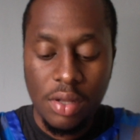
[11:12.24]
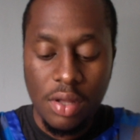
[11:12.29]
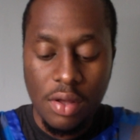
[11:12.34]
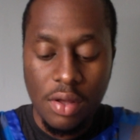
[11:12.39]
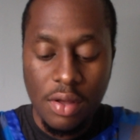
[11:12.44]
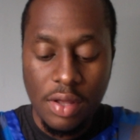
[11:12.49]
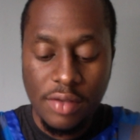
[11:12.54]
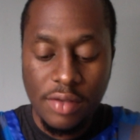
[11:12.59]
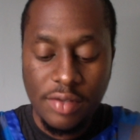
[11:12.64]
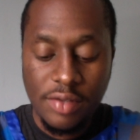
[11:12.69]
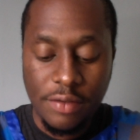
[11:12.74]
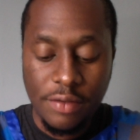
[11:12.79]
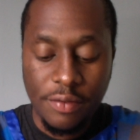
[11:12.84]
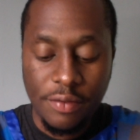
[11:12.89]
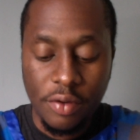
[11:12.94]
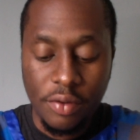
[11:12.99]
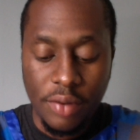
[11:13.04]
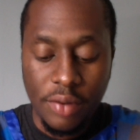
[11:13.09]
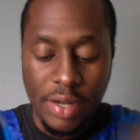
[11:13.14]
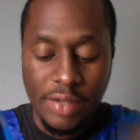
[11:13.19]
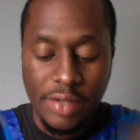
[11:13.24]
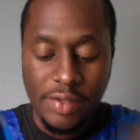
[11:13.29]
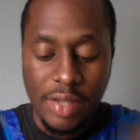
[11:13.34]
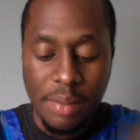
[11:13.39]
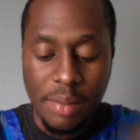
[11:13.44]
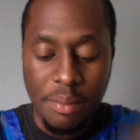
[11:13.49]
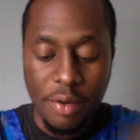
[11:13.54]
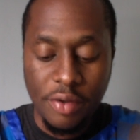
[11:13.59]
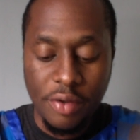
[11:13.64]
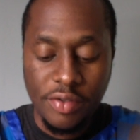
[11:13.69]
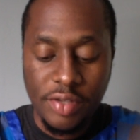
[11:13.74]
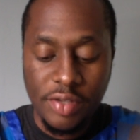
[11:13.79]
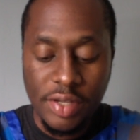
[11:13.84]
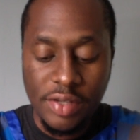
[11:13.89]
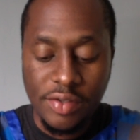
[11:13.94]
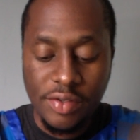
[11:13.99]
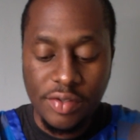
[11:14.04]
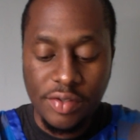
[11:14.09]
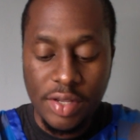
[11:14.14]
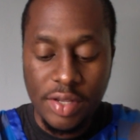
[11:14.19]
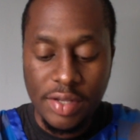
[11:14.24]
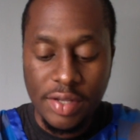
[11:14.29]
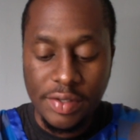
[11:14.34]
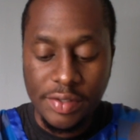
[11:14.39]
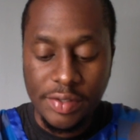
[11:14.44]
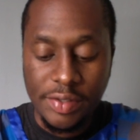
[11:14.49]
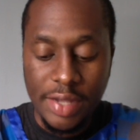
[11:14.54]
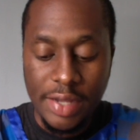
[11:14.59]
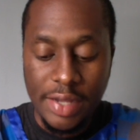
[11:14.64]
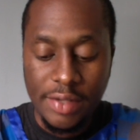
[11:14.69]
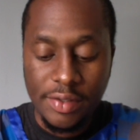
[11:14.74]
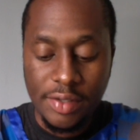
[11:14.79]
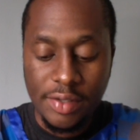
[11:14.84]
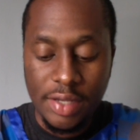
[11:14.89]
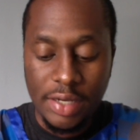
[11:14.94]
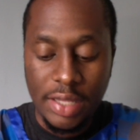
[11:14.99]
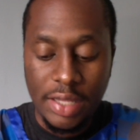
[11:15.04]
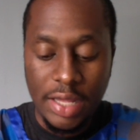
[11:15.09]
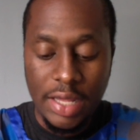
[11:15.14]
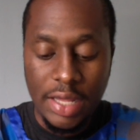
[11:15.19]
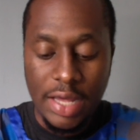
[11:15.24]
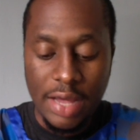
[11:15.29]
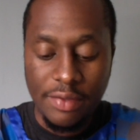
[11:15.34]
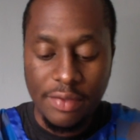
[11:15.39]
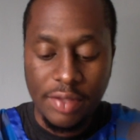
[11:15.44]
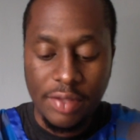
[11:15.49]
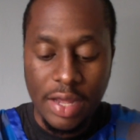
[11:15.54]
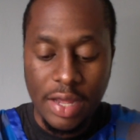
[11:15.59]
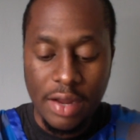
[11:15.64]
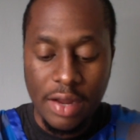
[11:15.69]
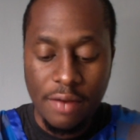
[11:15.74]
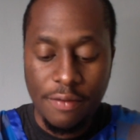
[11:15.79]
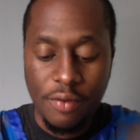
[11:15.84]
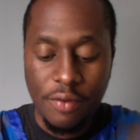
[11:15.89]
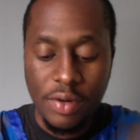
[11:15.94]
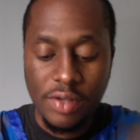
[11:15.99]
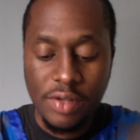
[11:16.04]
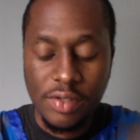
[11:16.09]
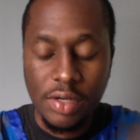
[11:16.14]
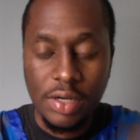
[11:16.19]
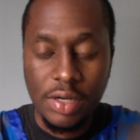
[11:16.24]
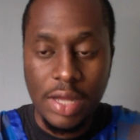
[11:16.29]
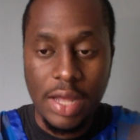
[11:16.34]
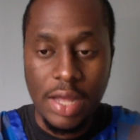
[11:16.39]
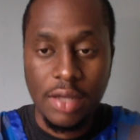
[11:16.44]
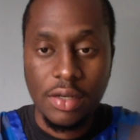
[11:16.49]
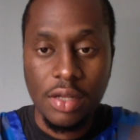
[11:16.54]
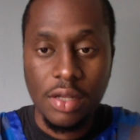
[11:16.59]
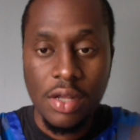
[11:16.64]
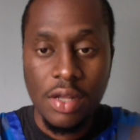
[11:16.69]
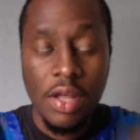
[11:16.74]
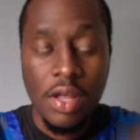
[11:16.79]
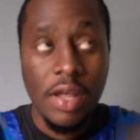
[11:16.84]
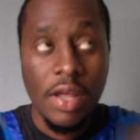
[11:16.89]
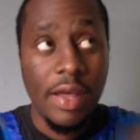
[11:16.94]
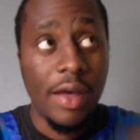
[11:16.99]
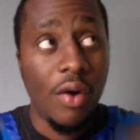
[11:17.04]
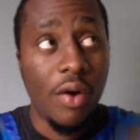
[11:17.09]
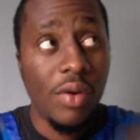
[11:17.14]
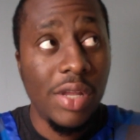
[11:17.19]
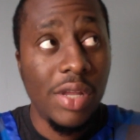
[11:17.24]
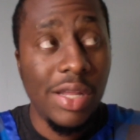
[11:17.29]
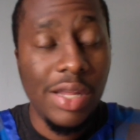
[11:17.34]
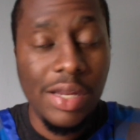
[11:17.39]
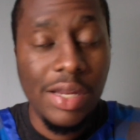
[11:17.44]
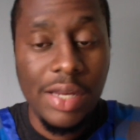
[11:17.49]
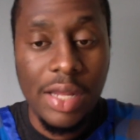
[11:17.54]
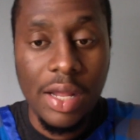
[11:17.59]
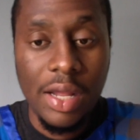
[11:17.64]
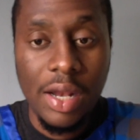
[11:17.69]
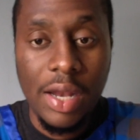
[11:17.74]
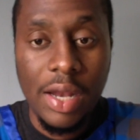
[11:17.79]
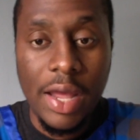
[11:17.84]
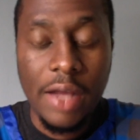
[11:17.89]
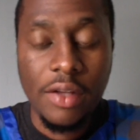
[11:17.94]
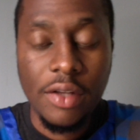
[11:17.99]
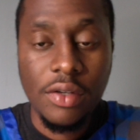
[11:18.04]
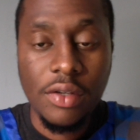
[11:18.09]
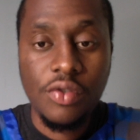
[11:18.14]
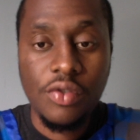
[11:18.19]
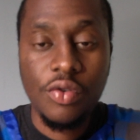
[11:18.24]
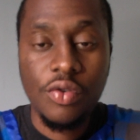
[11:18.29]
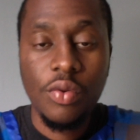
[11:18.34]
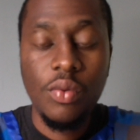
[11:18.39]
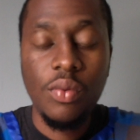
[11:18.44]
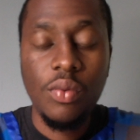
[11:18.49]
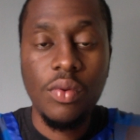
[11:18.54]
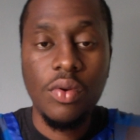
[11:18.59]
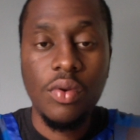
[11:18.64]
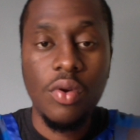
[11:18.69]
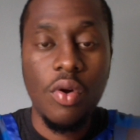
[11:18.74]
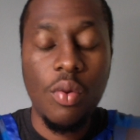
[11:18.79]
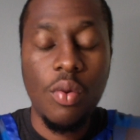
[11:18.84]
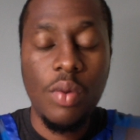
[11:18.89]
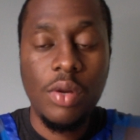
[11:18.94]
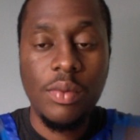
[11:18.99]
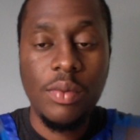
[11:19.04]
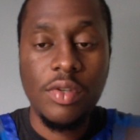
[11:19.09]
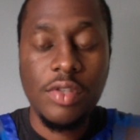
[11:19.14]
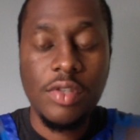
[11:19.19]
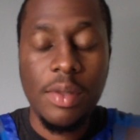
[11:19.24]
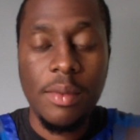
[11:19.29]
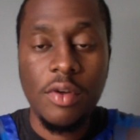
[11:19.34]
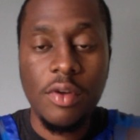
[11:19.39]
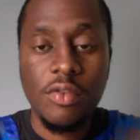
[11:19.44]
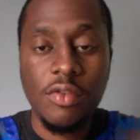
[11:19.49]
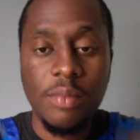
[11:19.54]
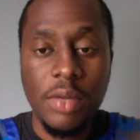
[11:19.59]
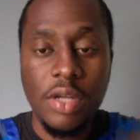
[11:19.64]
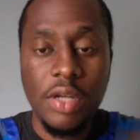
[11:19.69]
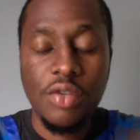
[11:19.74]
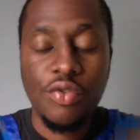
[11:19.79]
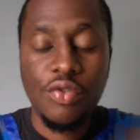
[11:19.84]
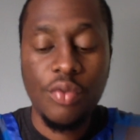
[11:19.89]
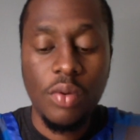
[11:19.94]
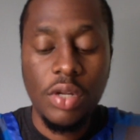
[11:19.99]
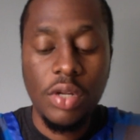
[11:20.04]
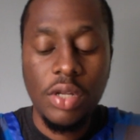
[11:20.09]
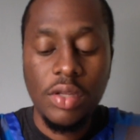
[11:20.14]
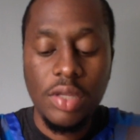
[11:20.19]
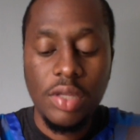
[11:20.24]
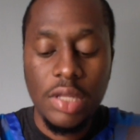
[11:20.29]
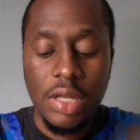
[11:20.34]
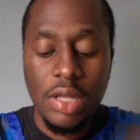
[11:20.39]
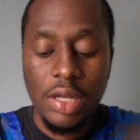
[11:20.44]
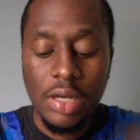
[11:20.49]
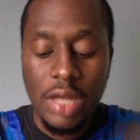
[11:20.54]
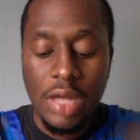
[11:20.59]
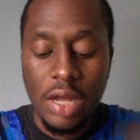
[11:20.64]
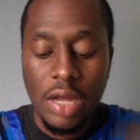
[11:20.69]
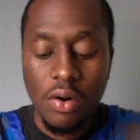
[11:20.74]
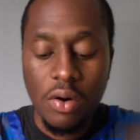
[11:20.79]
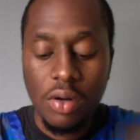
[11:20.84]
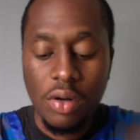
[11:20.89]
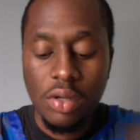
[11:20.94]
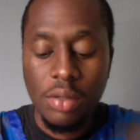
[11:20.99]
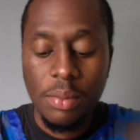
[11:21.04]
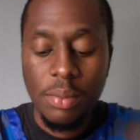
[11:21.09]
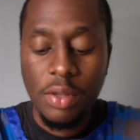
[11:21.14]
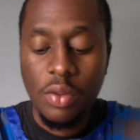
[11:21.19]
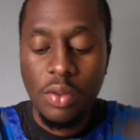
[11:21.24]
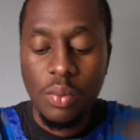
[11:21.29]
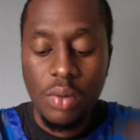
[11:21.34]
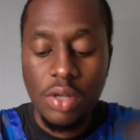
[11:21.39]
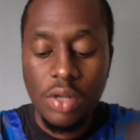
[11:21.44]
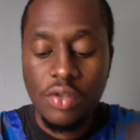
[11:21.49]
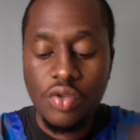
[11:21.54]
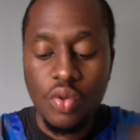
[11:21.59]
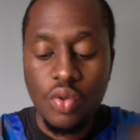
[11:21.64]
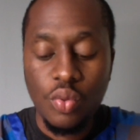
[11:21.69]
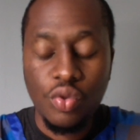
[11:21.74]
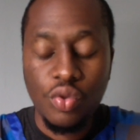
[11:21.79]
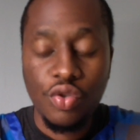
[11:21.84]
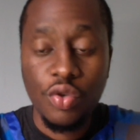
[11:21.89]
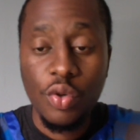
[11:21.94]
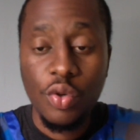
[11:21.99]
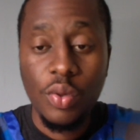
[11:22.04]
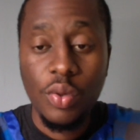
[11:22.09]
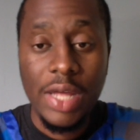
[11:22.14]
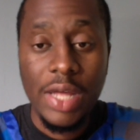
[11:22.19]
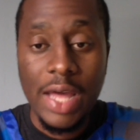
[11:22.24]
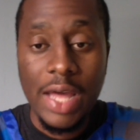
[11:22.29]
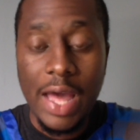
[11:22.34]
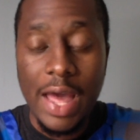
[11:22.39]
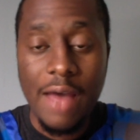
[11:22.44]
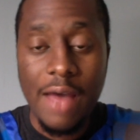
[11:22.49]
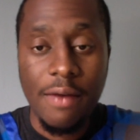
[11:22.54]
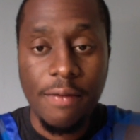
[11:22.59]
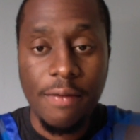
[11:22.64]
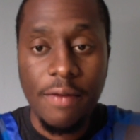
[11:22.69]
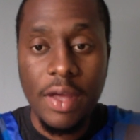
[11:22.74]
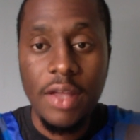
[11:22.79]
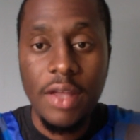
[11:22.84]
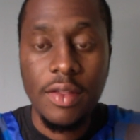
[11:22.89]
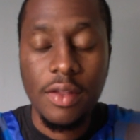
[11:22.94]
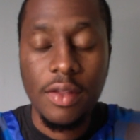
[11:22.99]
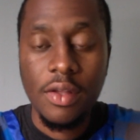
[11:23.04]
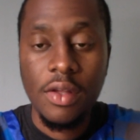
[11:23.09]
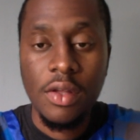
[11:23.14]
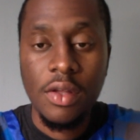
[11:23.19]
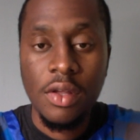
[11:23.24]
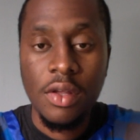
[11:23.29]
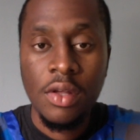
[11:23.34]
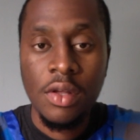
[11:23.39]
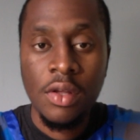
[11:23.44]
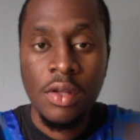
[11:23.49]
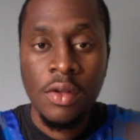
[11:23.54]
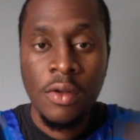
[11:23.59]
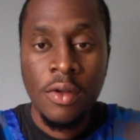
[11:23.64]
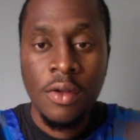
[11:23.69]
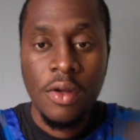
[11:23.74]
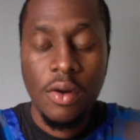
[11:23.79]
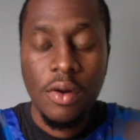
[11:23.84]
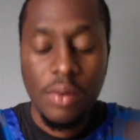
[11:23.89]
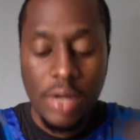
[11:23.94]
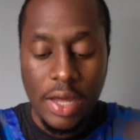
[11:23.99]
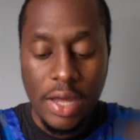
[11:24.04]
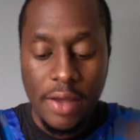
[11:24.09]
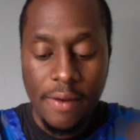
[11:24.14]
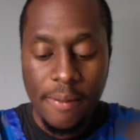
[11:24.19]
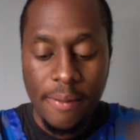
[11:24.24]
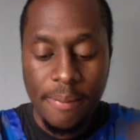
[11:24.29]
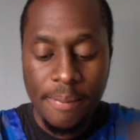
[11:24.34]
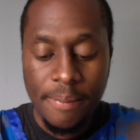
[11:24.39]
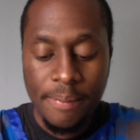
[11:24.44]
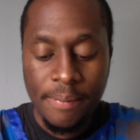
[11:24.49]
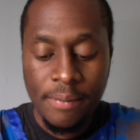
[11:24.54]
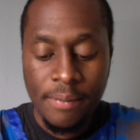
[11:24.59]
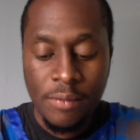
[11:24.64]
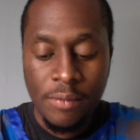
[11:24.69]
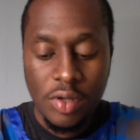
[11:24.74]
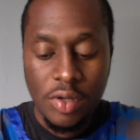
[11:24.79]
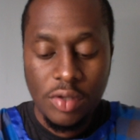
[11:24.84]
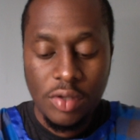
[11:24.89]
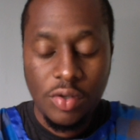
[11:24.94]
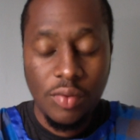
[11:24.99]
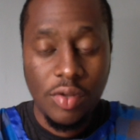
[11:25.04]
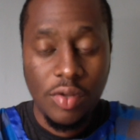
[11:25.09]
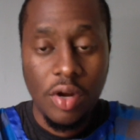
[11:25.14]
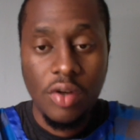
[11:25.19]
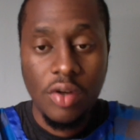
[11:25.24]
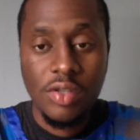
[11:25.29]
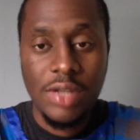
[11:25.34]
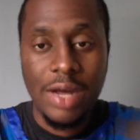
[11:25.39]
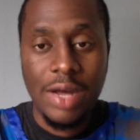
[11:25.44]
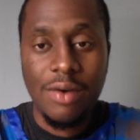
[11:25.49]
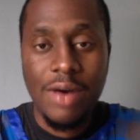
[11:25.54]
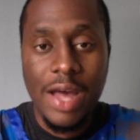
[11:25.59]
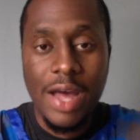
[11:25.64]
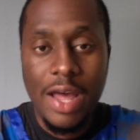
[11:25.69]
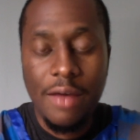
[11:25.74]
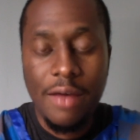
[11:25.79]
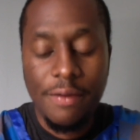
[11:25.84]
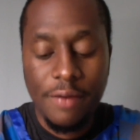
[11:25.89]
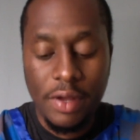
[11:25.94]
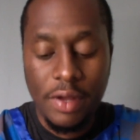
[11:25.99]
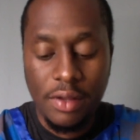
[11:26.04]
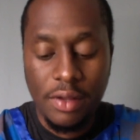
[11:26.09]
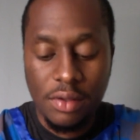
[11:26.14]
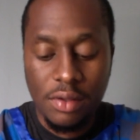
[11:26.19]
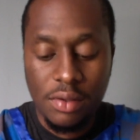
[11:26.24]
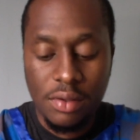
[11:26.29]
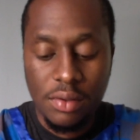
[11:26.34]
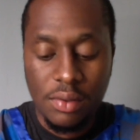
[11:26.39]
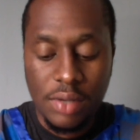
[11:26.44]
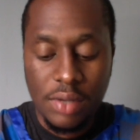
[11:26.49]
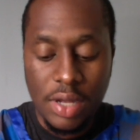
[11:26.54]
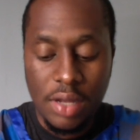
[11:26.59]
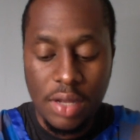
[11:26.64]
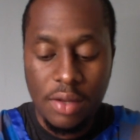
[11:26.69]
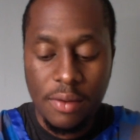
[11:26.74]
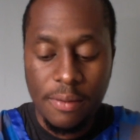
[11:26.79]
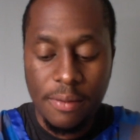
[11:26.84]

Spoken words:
It says, for grace and mercy is to his saints, and he hath care for his elect. And only the elect, true, Lord willing with some of those men, truly the elect are going to be the ones who truly have faith. Okay? 2/3 are not going to have faith. Okay?